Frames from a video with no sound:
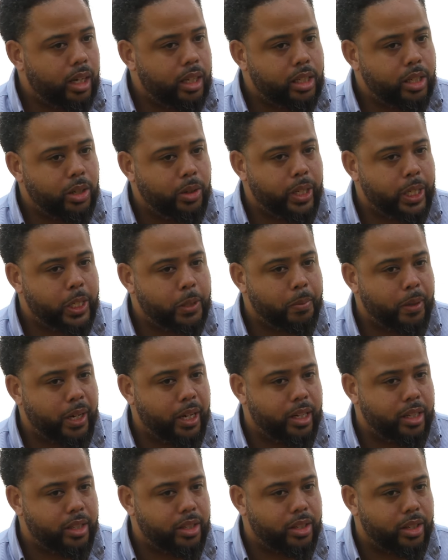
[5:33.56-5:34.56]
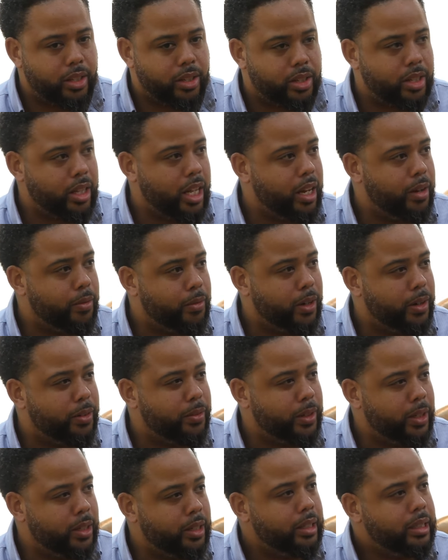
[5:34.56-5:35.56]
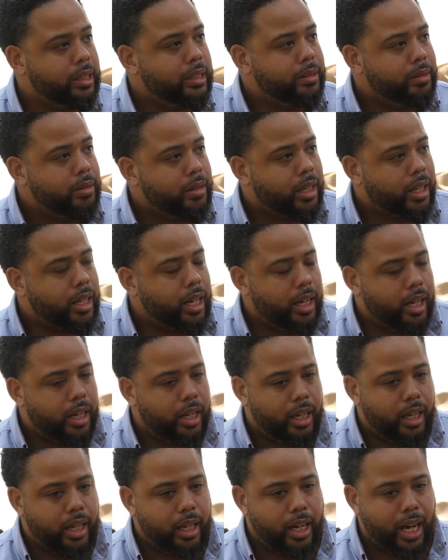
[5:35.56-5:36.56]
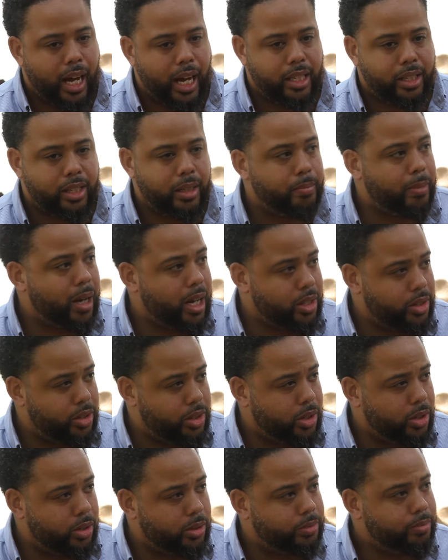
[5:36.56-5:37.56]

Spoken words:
To experience the slave river in Asinmanso.